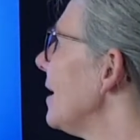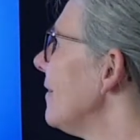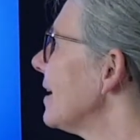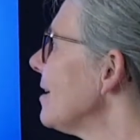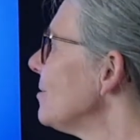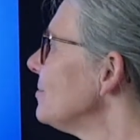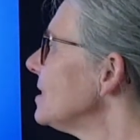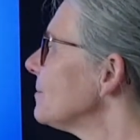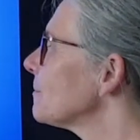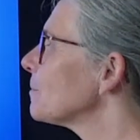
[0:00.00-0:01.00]
Here it
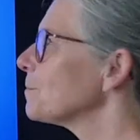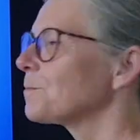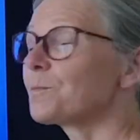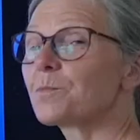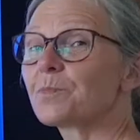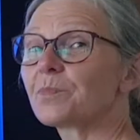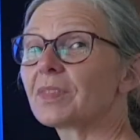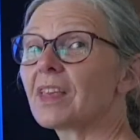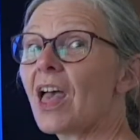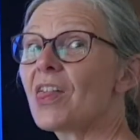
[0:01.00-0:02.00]
comes.
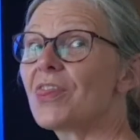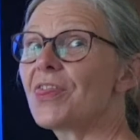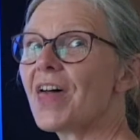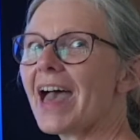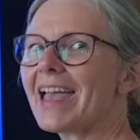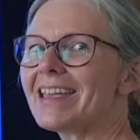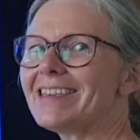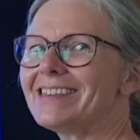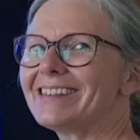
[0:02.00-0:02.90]
They.